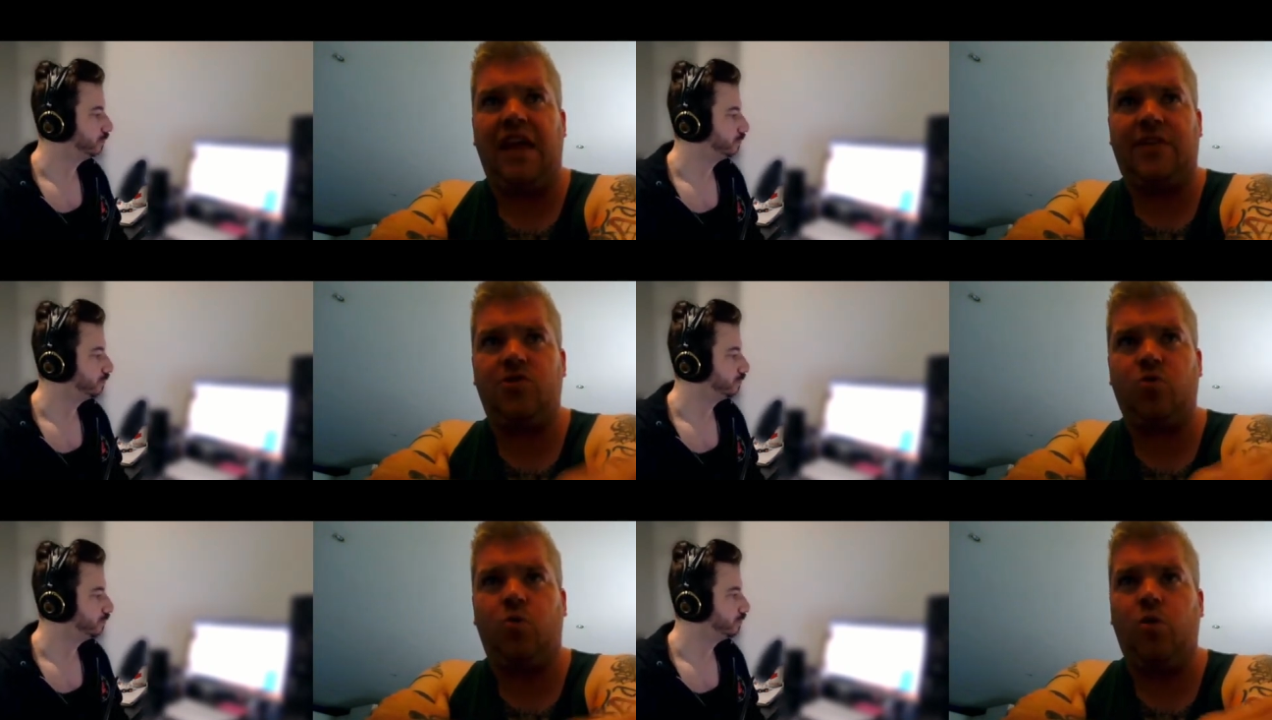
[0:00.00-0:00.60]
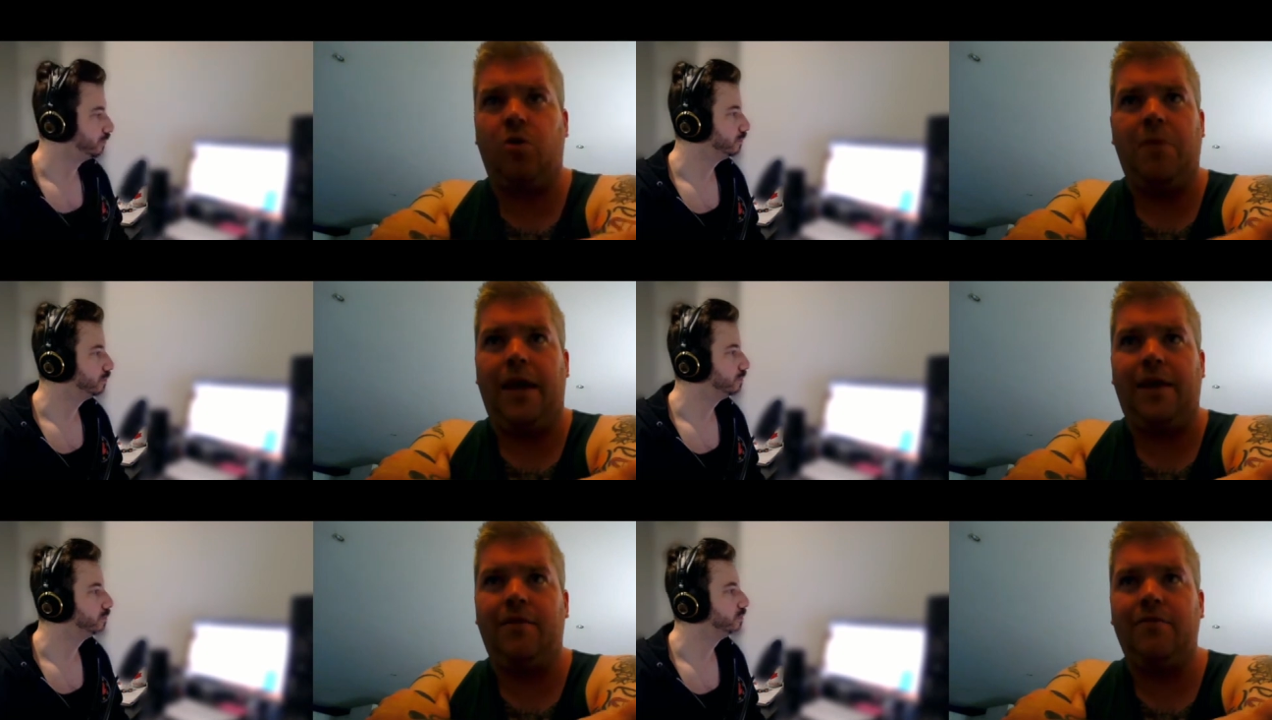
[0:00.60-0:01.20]
Speaker 1: it's all on
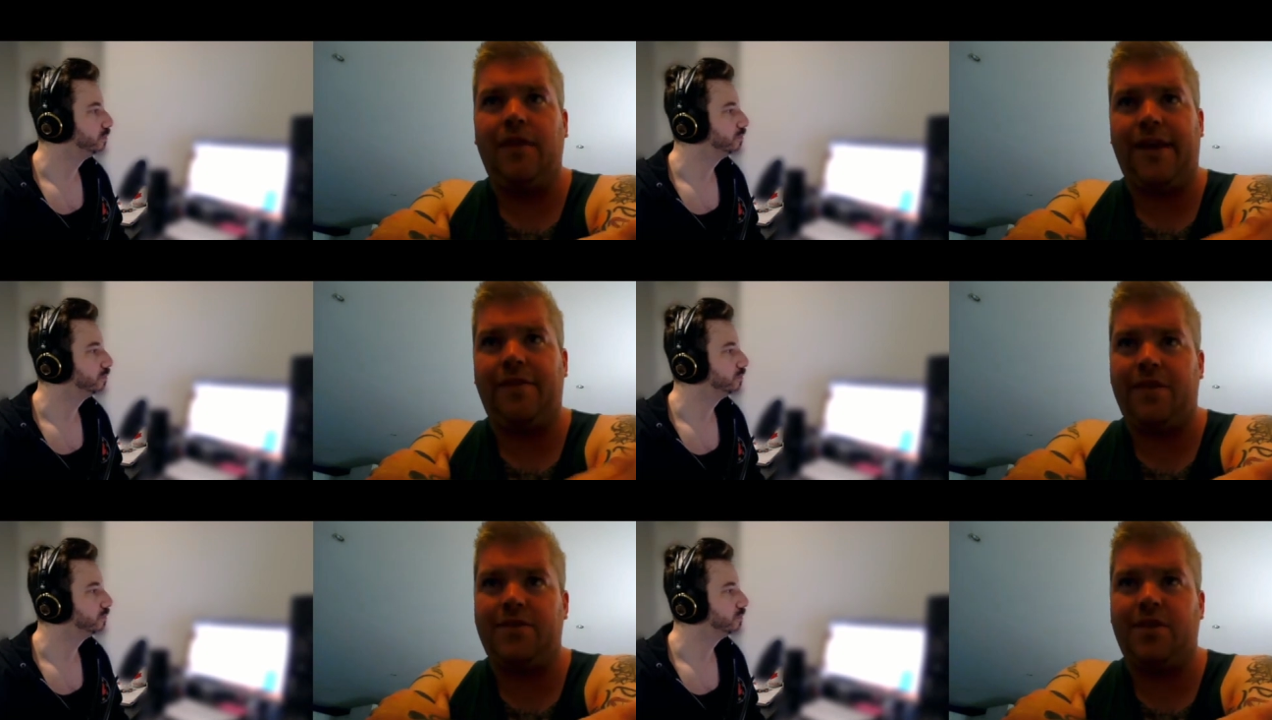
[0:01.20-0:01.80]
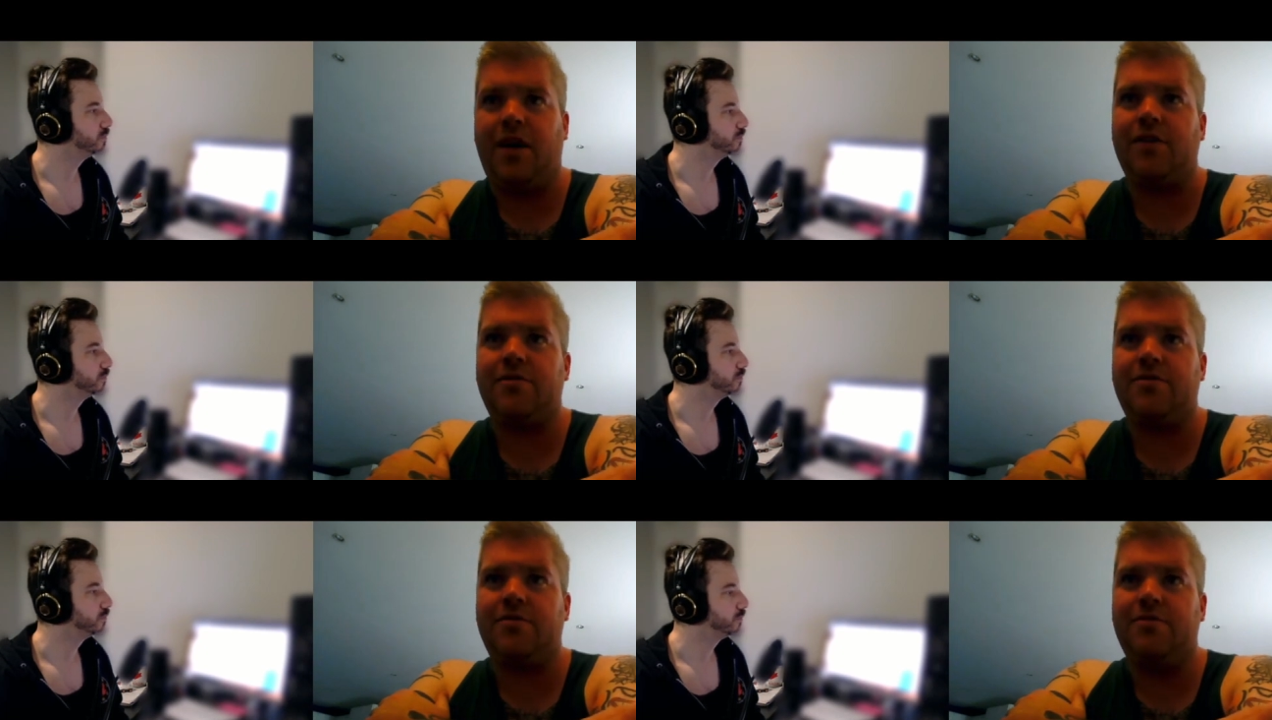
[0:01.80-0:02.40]
me. Like if this
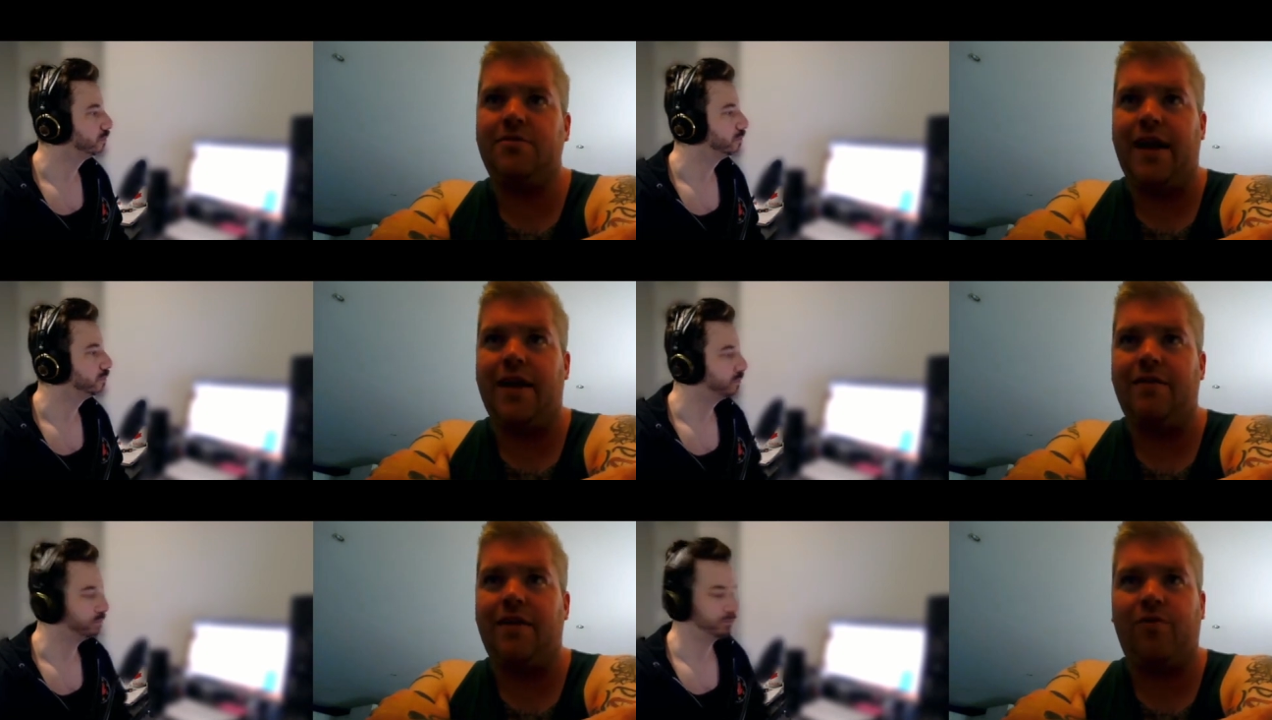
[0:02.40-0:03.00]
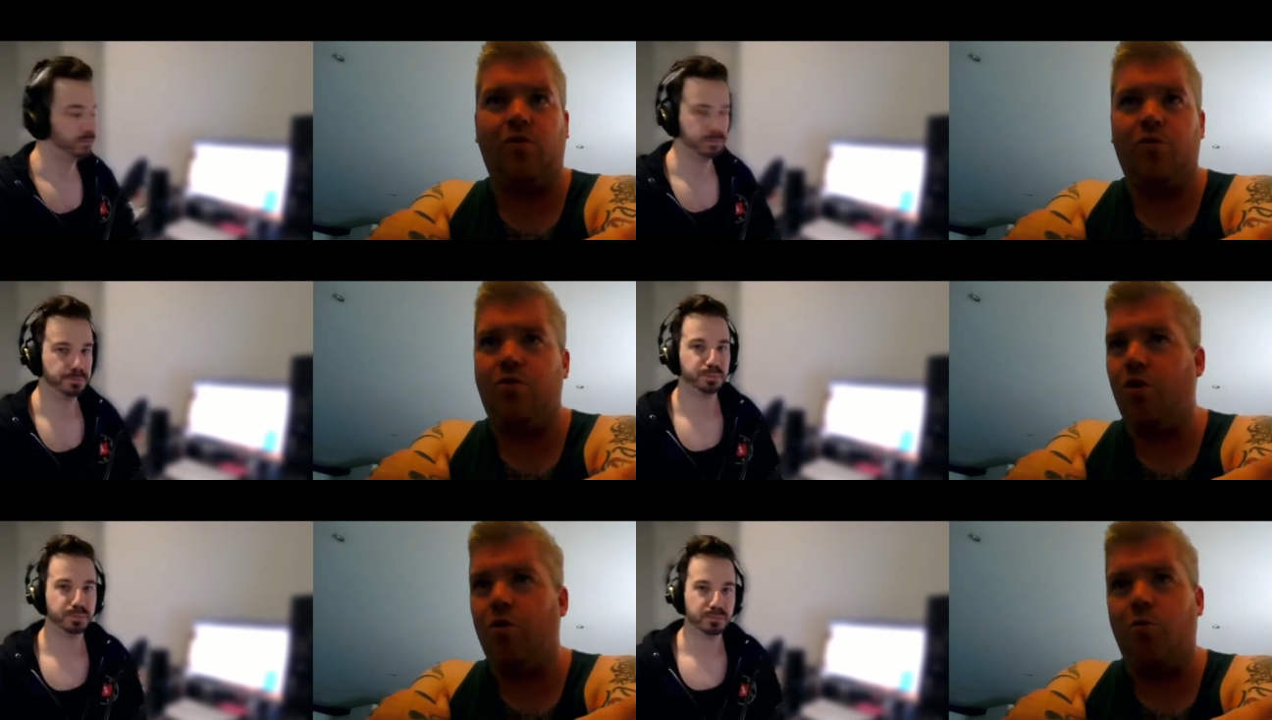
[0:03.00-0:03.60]
sucks, then I've
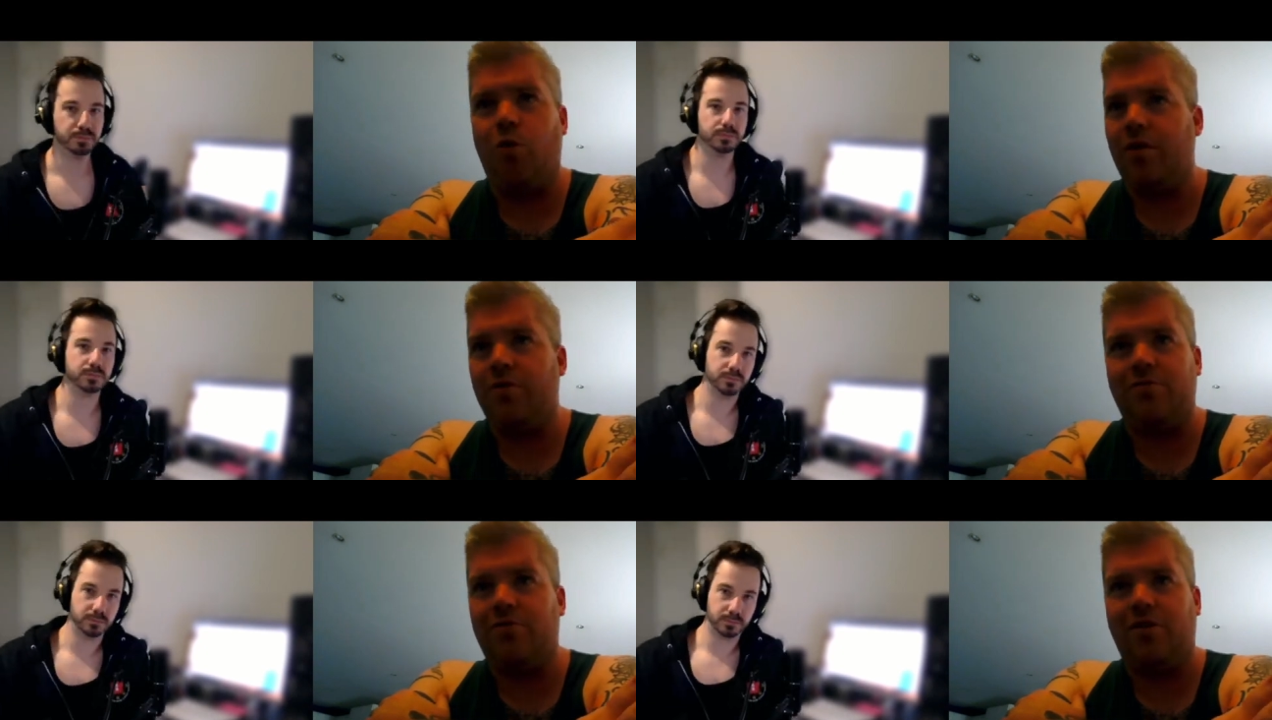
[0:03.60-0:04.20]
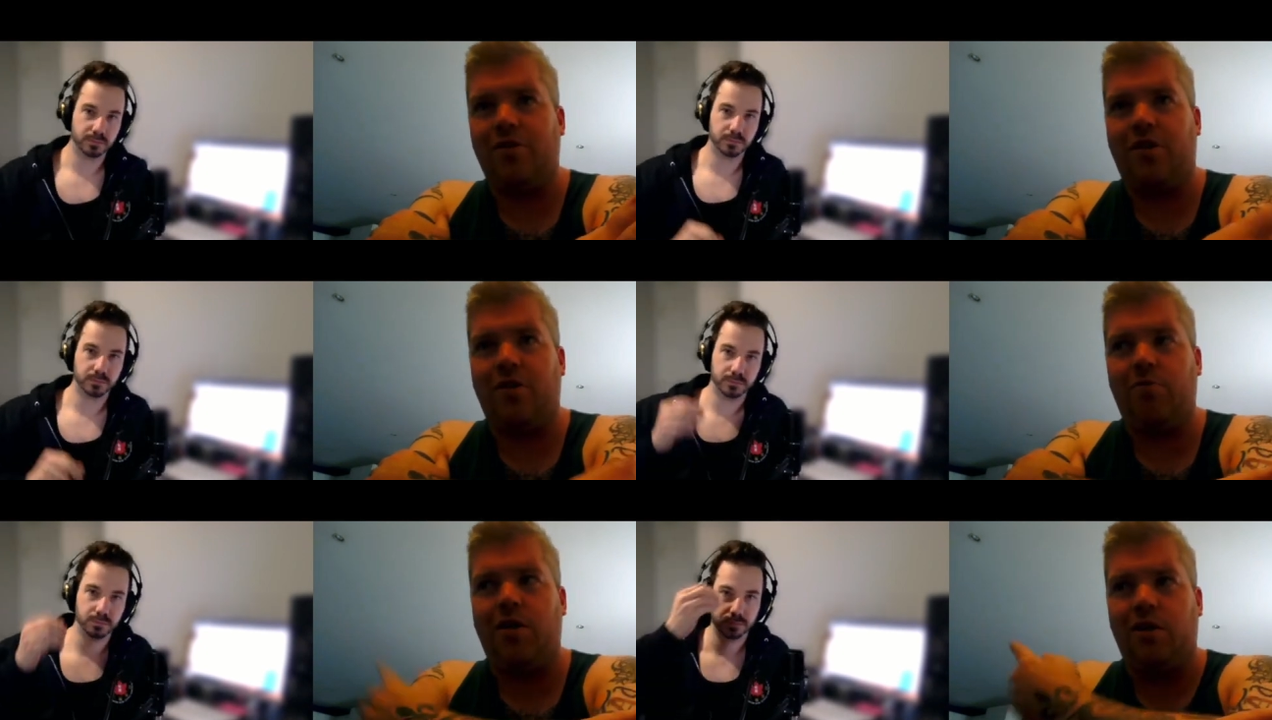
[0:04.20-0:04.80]
got no one to
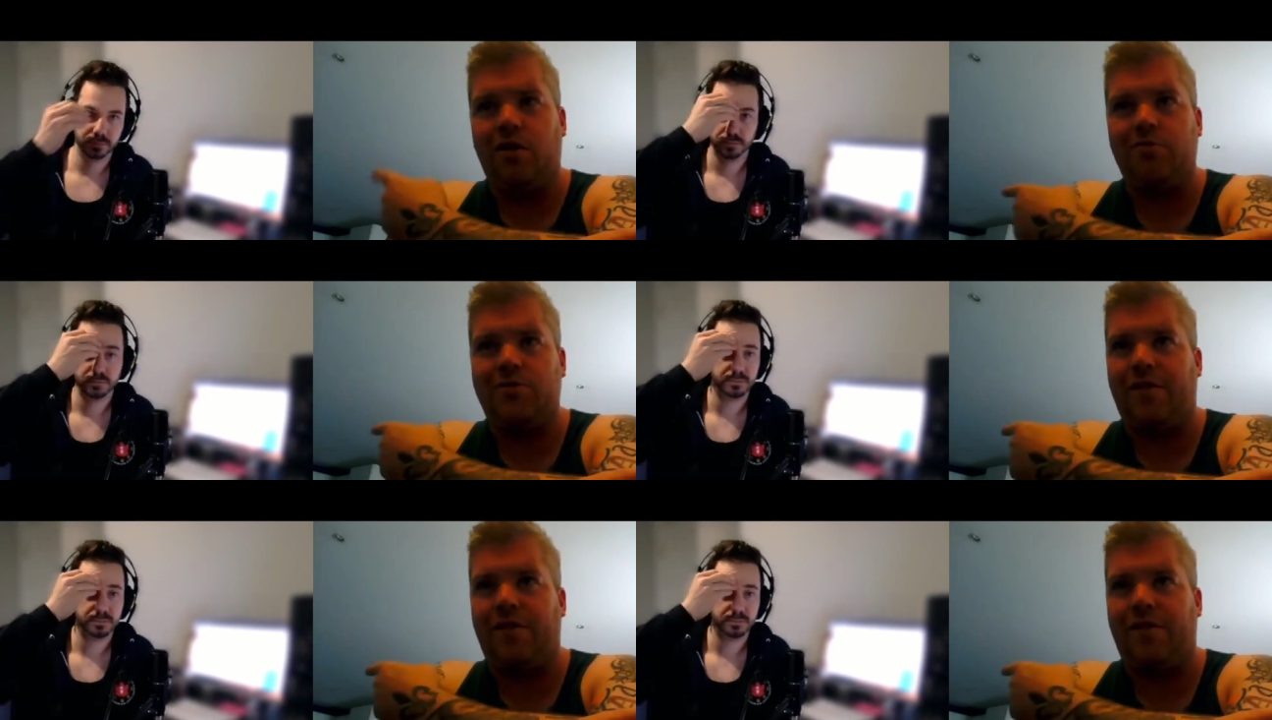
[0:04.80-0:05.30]
go. Well, it was